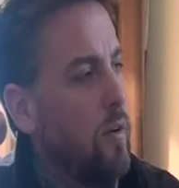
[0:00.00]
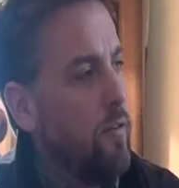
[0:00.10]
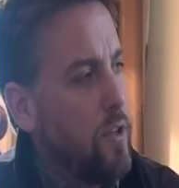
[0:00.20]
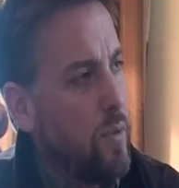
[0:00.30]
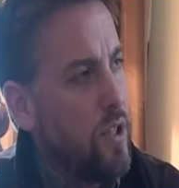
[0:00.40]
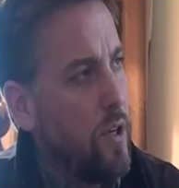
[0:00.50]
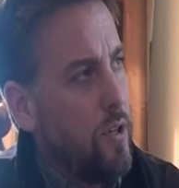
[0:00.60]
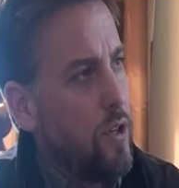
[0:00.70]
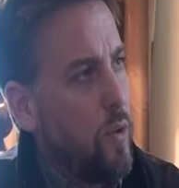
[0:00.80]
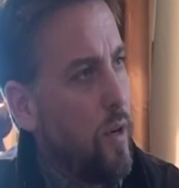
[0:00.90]
First we started
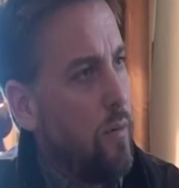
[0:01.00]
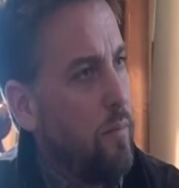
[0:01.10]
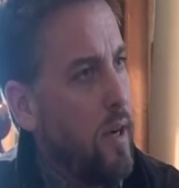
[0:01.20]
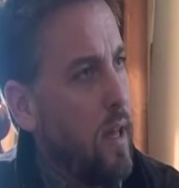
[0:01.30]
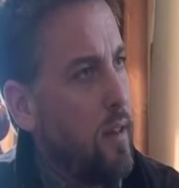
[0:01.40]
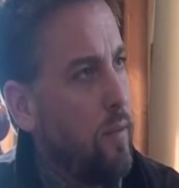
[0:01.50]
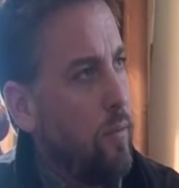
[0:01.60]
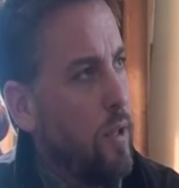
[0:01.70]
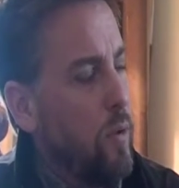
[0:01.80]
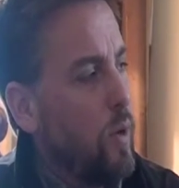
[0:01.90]
in Jordan, but nothing
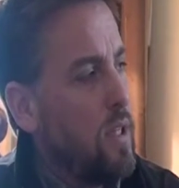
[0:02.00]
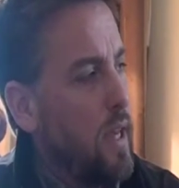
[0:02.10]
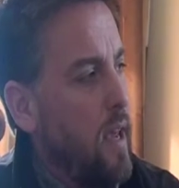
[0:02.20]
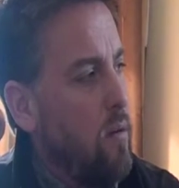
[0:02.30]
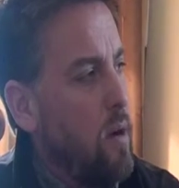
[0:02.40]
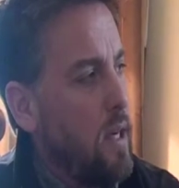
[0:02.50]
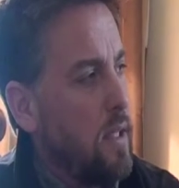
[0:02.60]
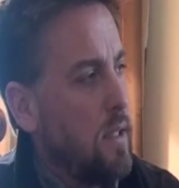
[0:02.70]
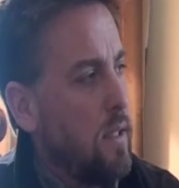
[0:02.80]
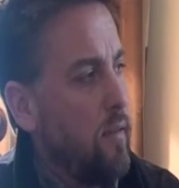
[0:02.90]
really worked
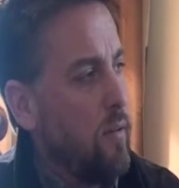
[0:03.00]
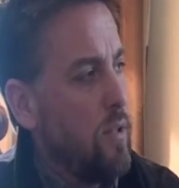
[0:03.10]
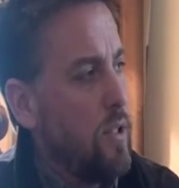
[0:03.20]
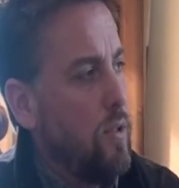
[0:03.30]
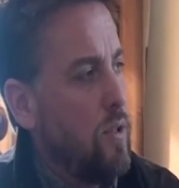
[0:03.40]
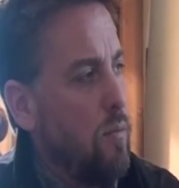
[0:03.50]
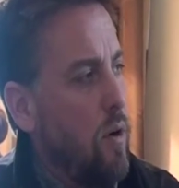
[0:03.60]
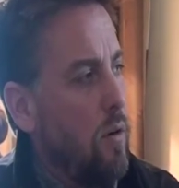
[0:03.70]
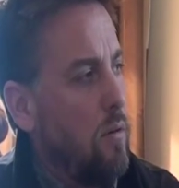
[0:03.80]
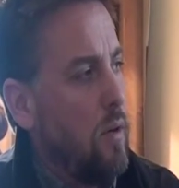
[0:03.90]
scale-wise. Everything was too
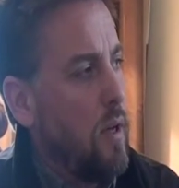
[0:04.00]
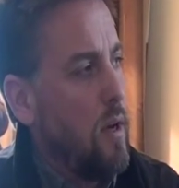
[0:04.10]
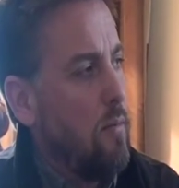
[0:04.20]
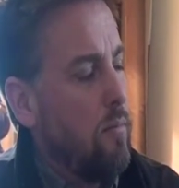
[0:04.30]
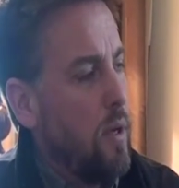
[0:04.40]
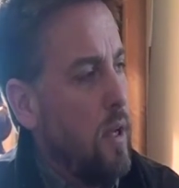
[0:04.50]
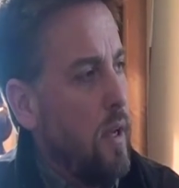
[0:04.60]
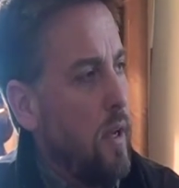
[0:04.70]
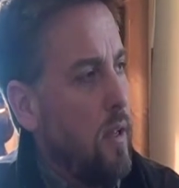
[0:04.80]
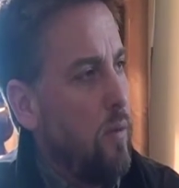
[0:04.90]
small. And
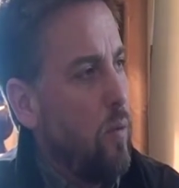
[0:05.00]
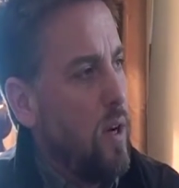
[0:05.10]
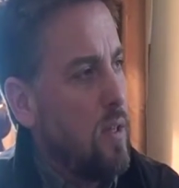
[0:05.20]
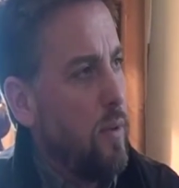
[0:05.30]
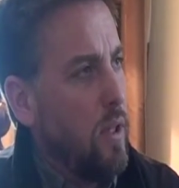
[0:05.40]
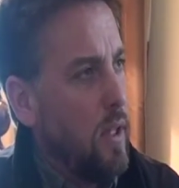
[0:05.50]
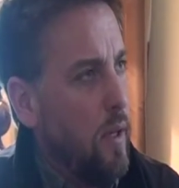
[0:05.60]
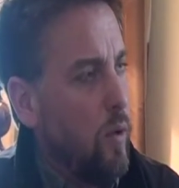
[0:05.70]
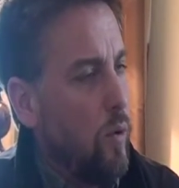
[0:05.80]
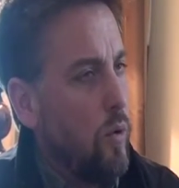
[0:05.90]
we wanted something a
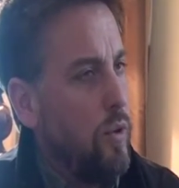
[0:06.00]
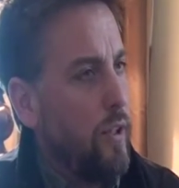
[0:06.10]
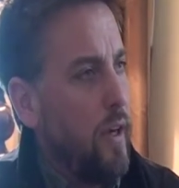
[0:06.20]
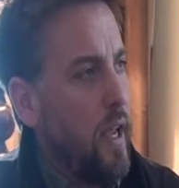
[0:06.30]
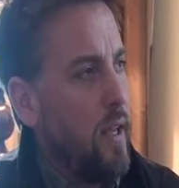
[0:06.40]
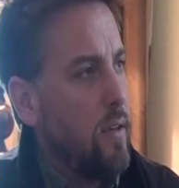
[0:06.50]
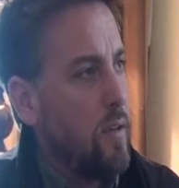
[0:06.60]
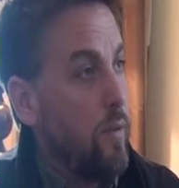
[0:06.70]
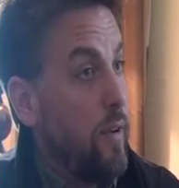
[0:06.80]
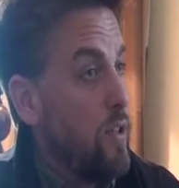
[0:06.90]
little older, and
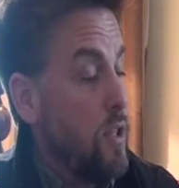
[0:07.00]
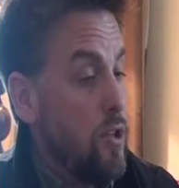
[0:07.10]
we found this